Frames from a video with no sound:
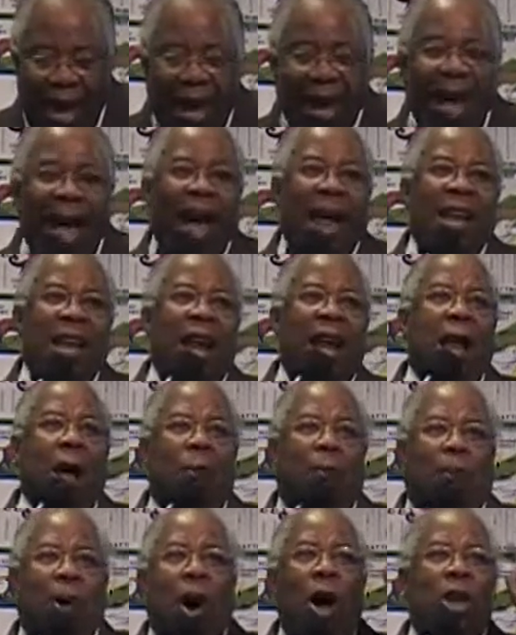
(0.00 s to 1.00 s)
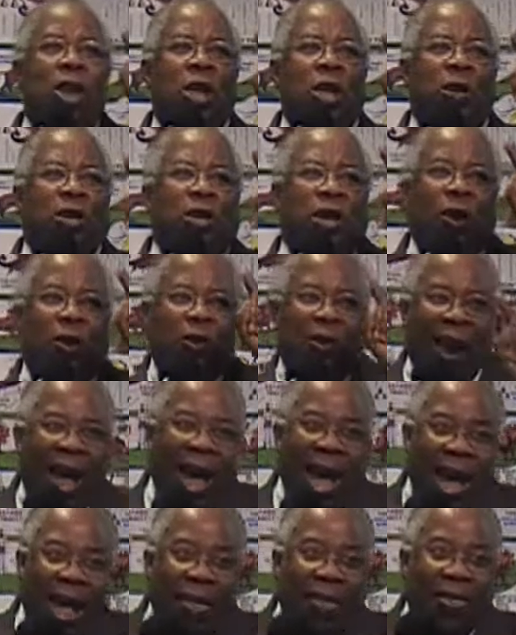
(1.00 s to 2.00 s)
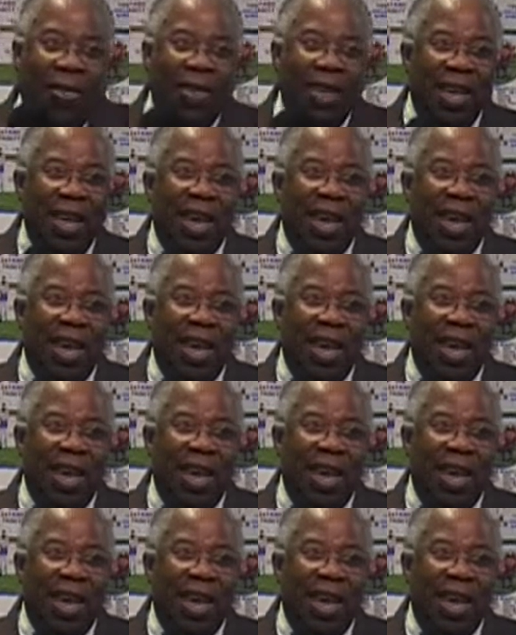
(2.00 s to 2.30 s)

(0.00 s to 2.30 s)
And I didn't appoint you to wrath.